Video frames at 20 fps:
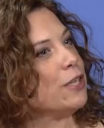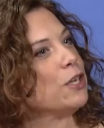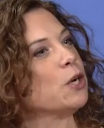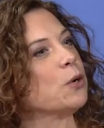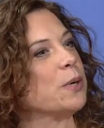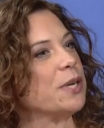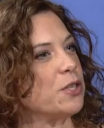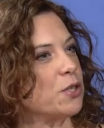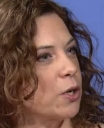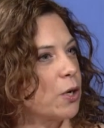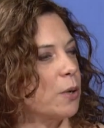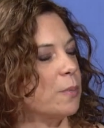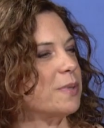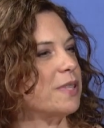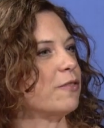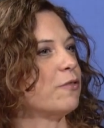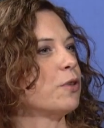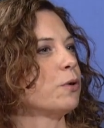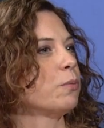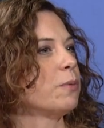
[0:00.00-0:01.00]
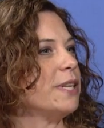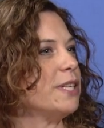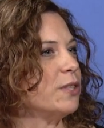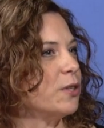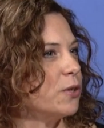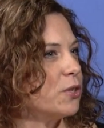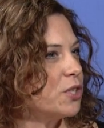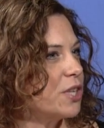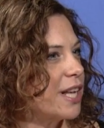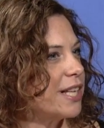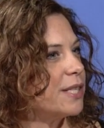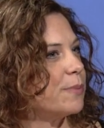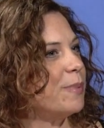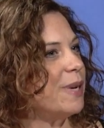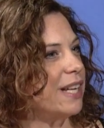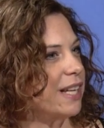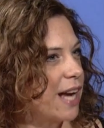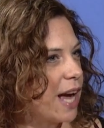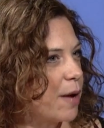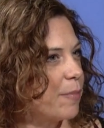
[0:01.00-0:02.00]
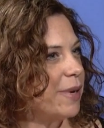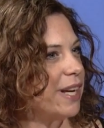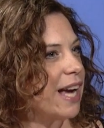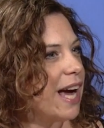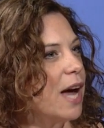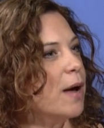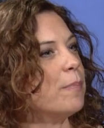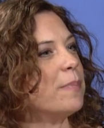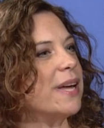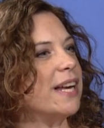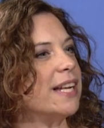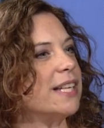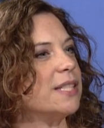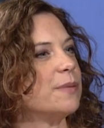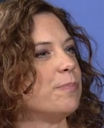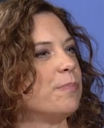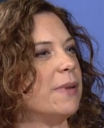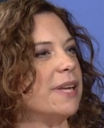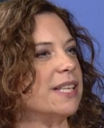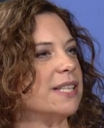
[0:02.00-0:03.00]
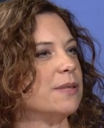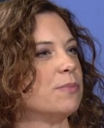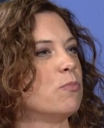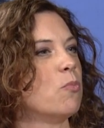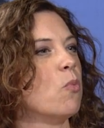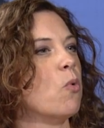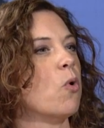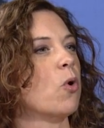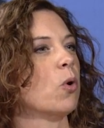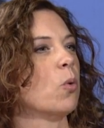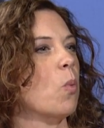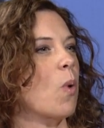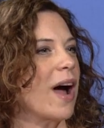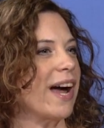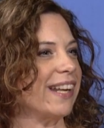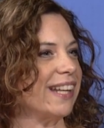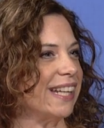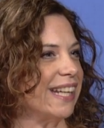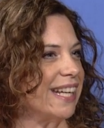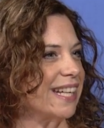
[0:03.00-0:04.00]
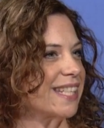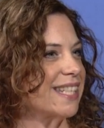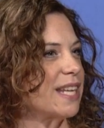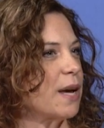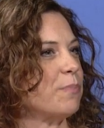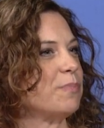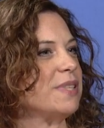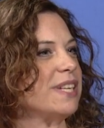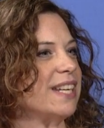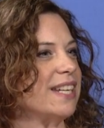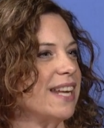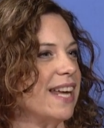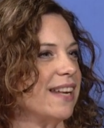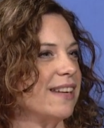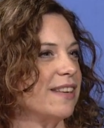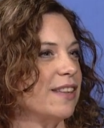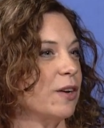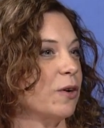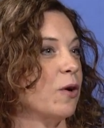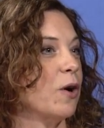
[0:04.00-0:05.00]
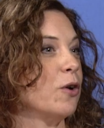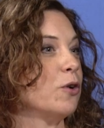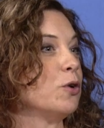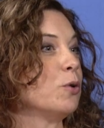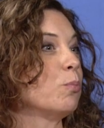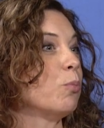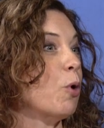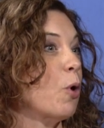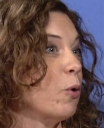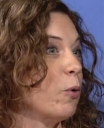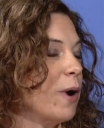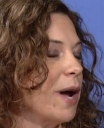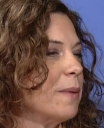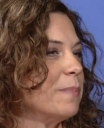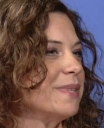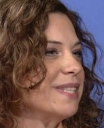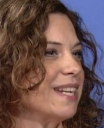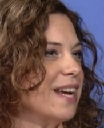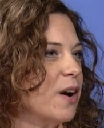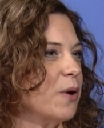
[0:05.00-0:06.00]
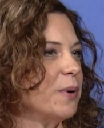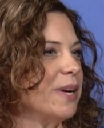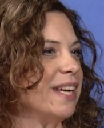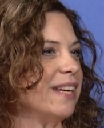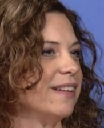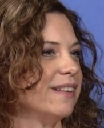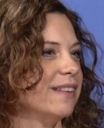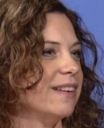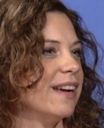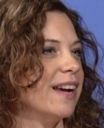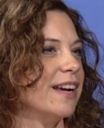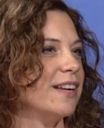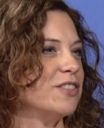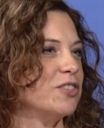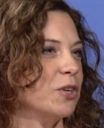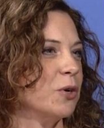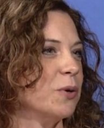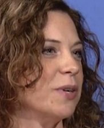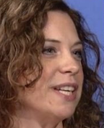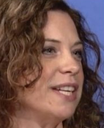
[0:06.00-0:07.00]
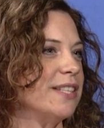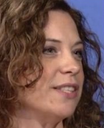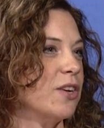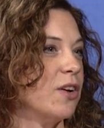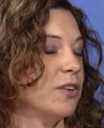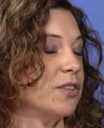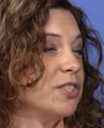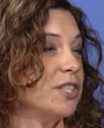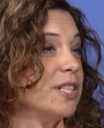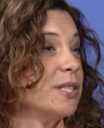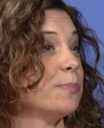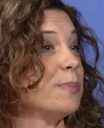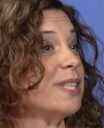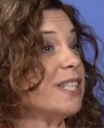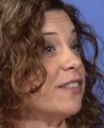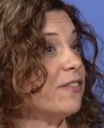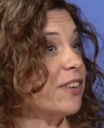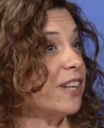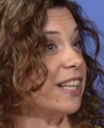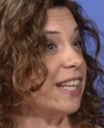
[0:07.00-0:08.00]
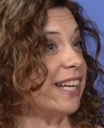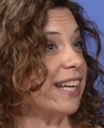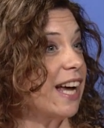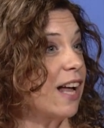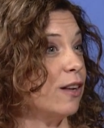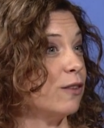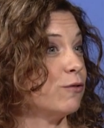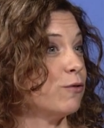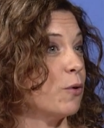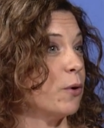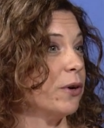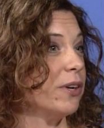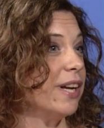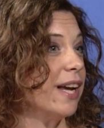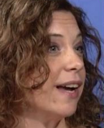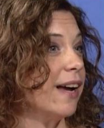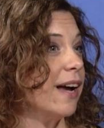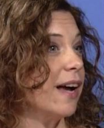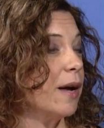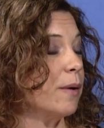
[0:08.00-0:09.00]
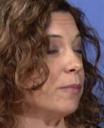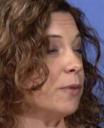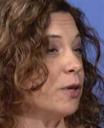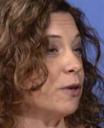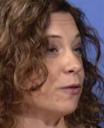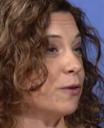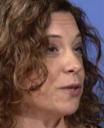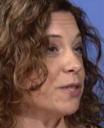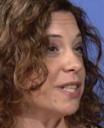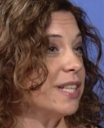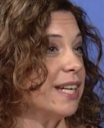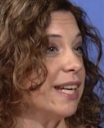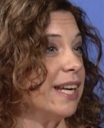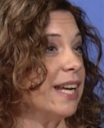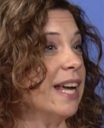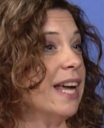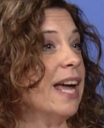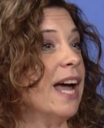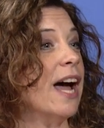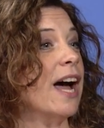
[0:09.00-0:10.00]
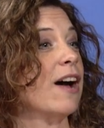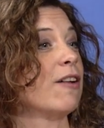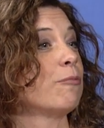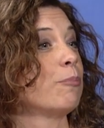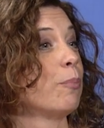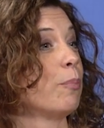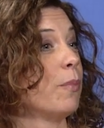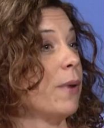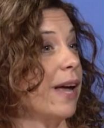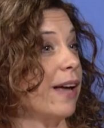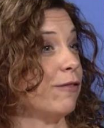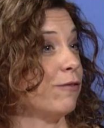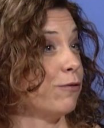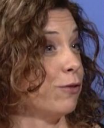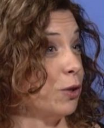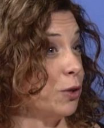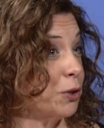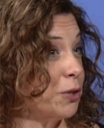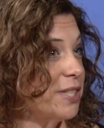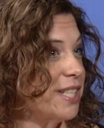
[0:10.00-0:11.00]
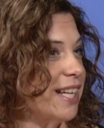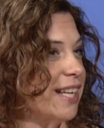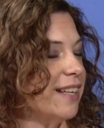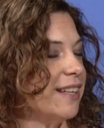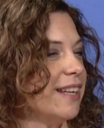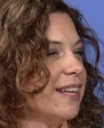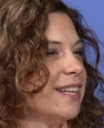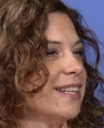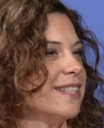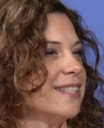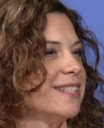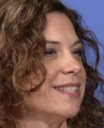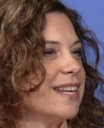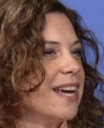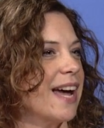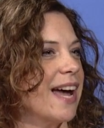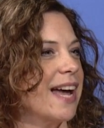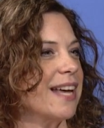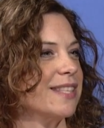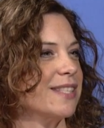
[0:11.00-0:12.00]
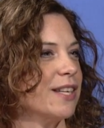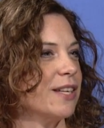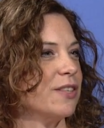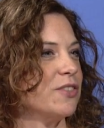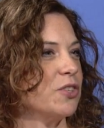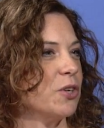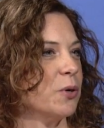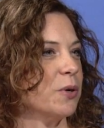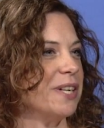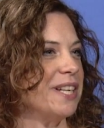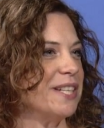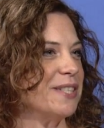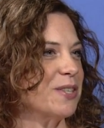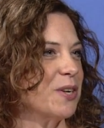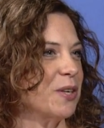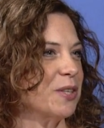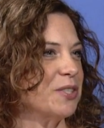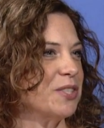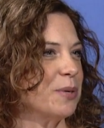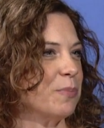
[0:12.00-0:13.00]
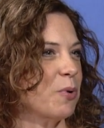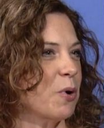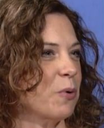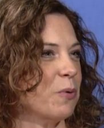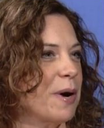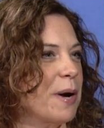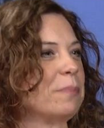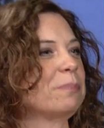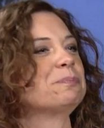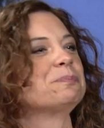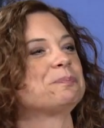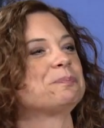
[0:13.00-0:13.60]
new in terms of the research that's been coming up, and it's more widely accepted, and there are new programs now in gerokinesiology. Specifically, California University at Fullerton has a gerokinesiology program.